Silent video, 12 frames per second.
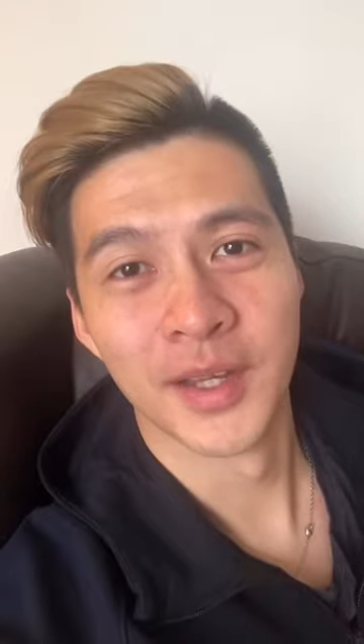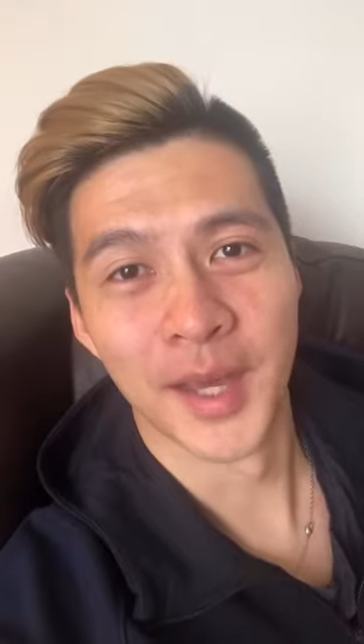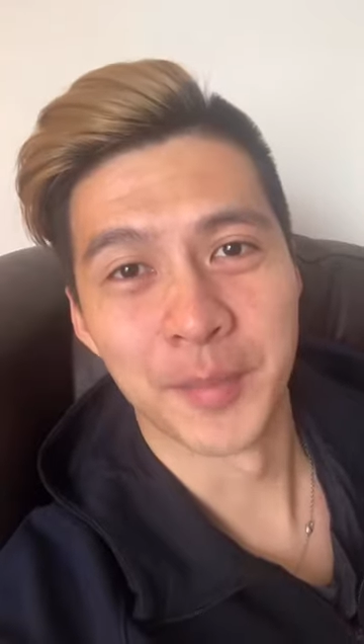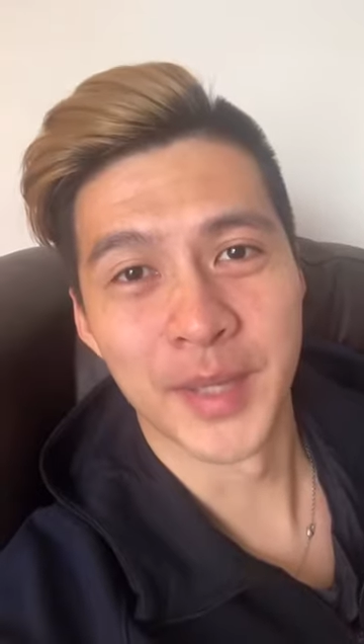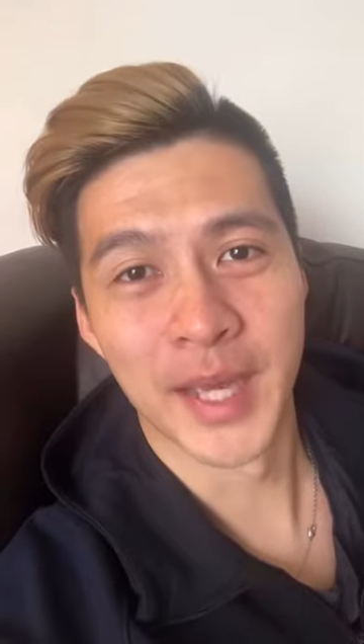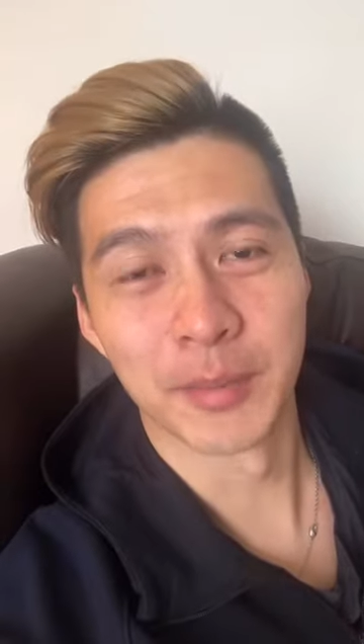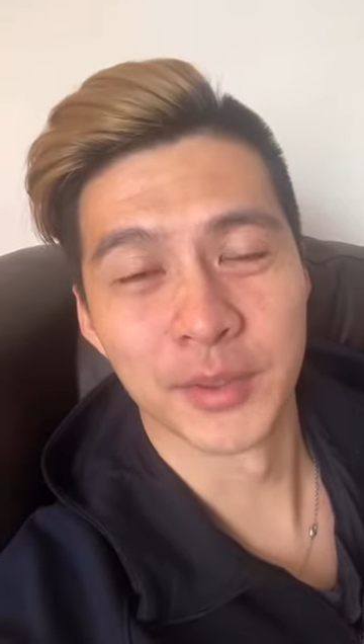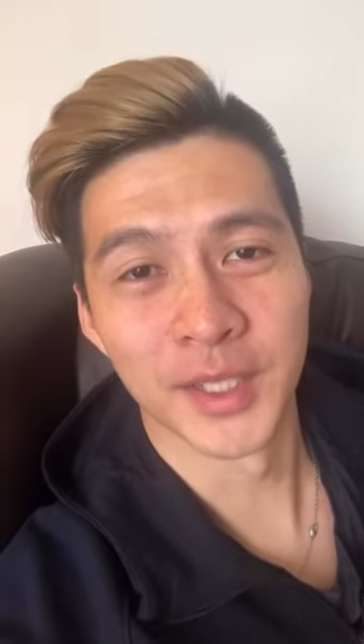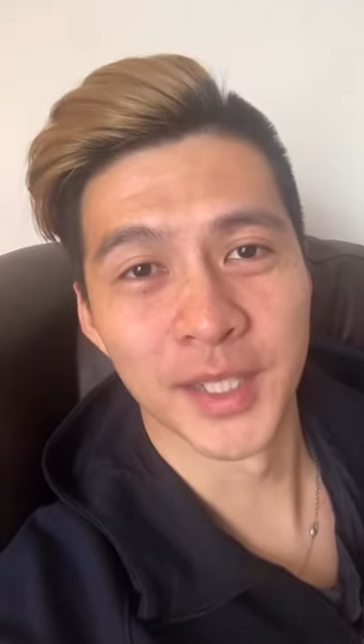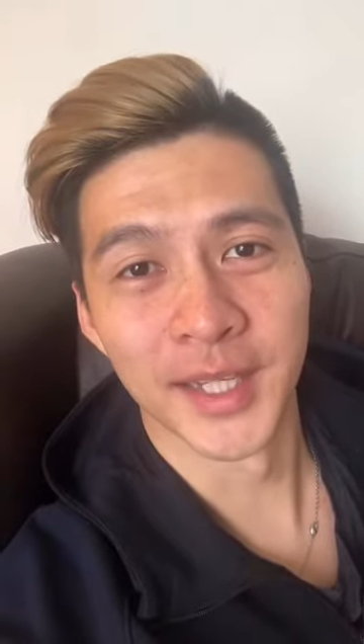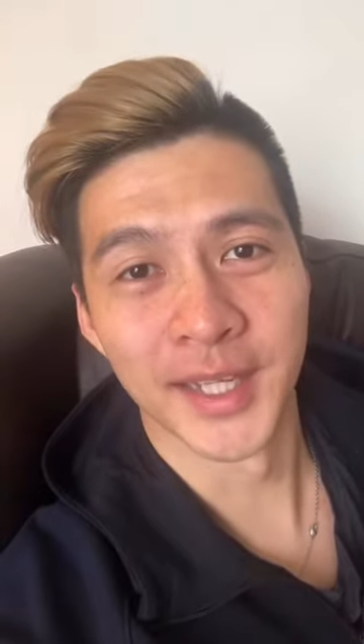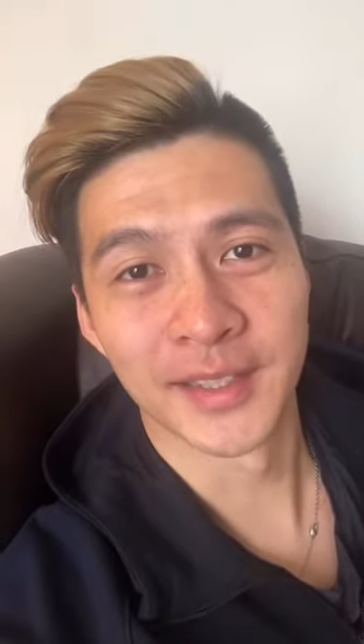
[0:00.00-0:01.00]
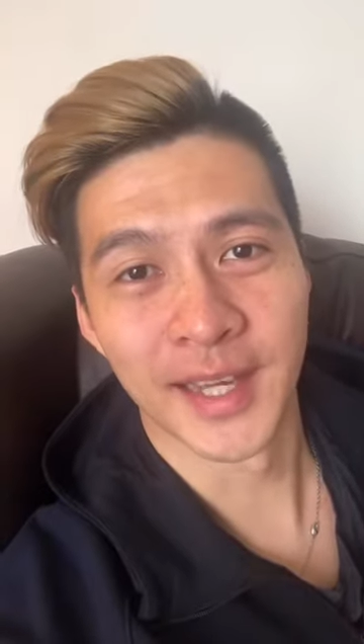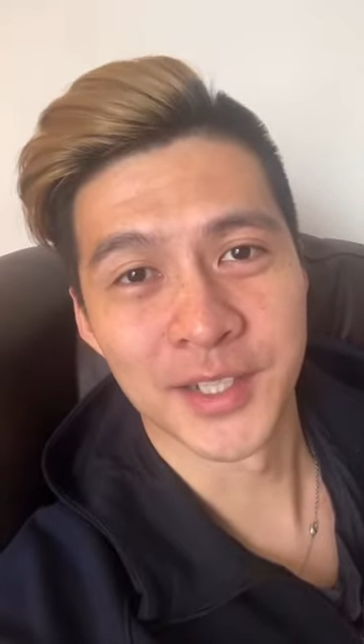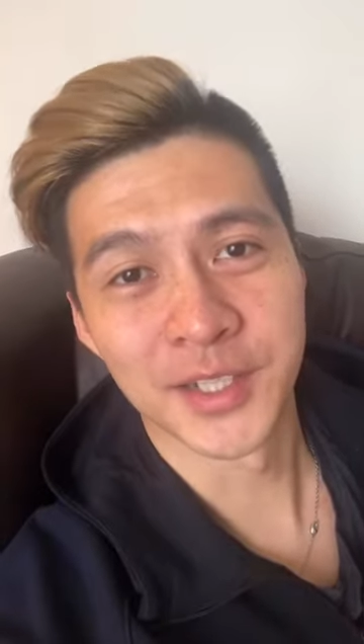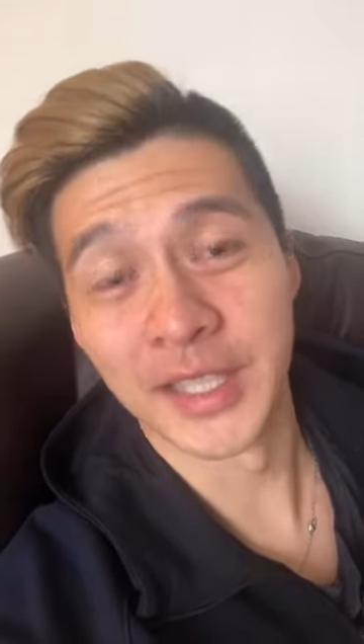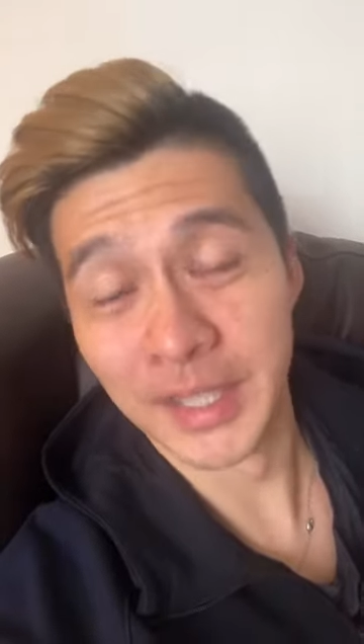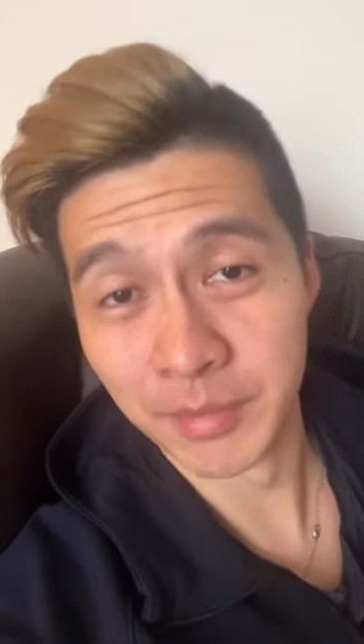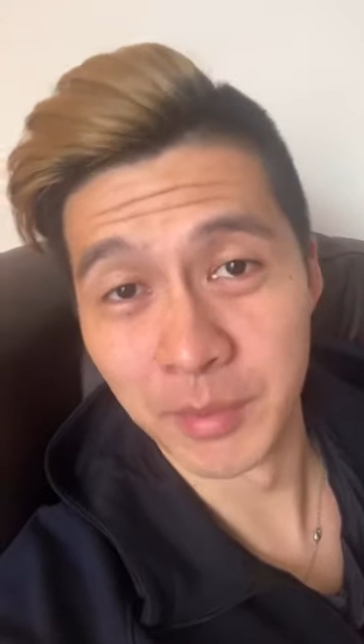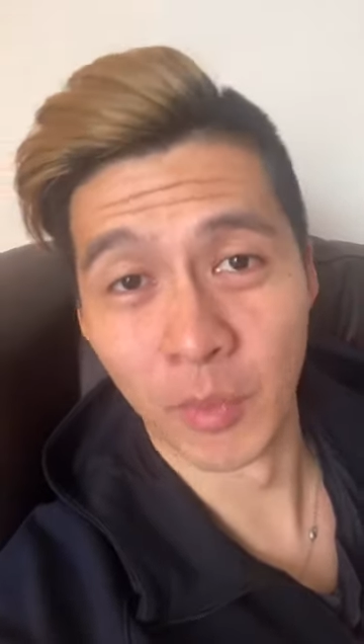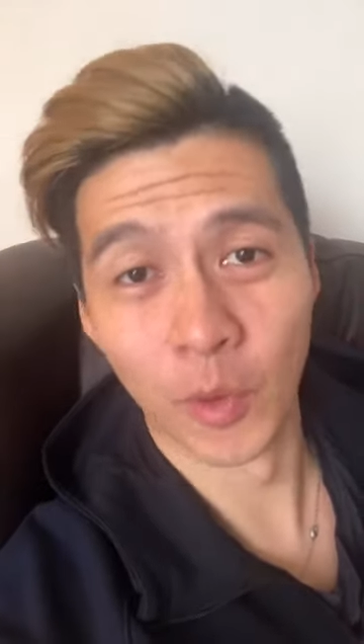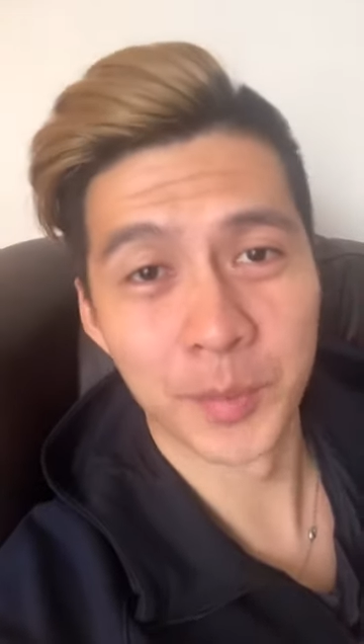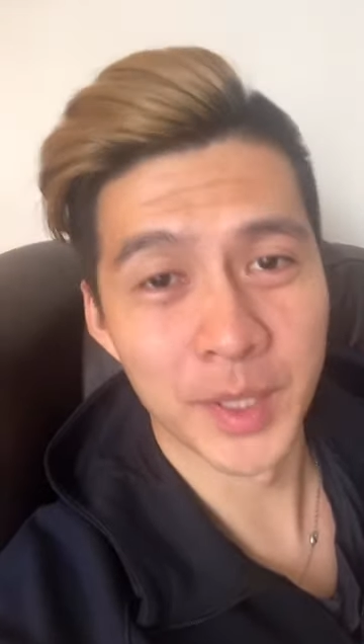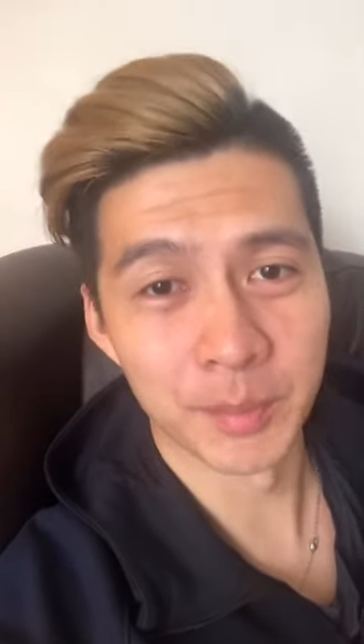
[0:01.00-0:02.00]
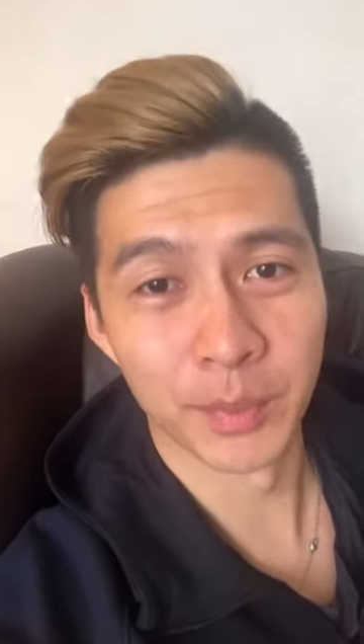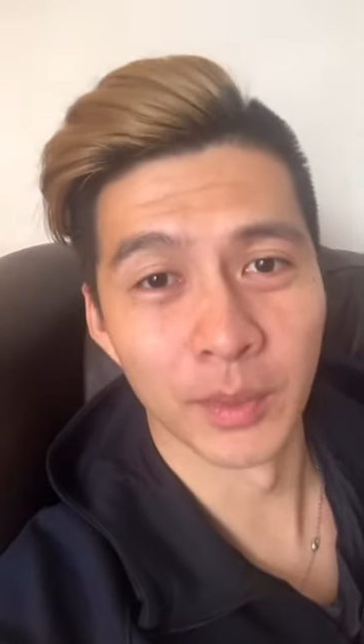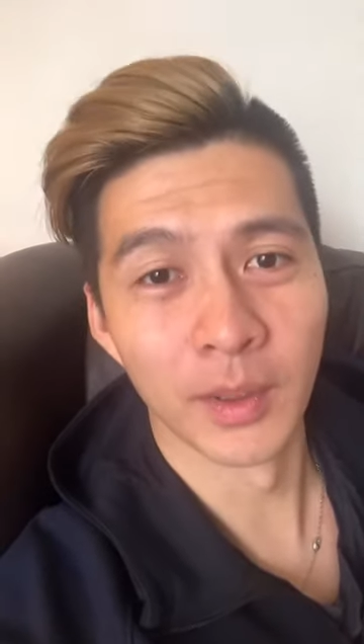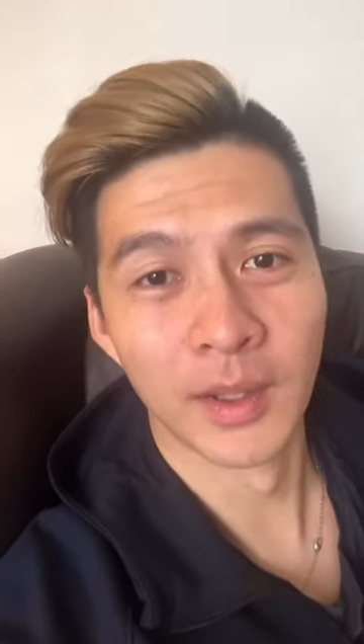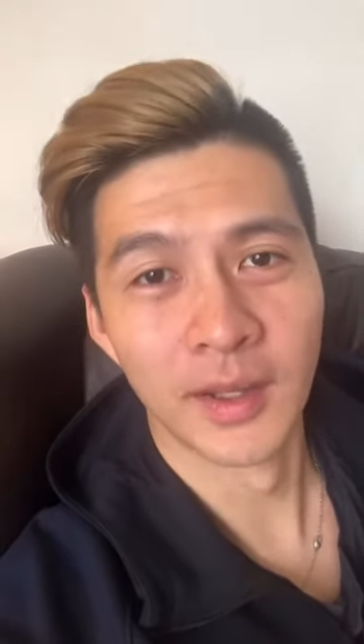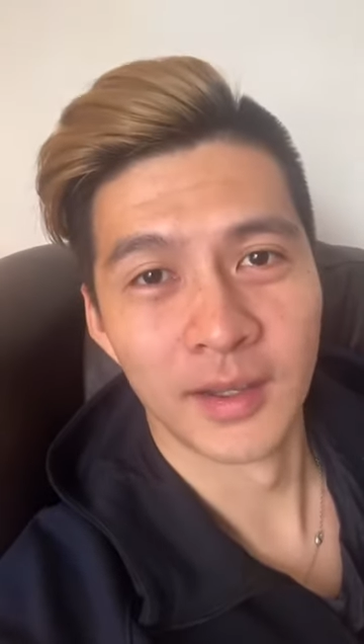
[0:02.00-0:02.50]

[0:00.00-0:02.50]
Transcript: and be able to connect actually even more people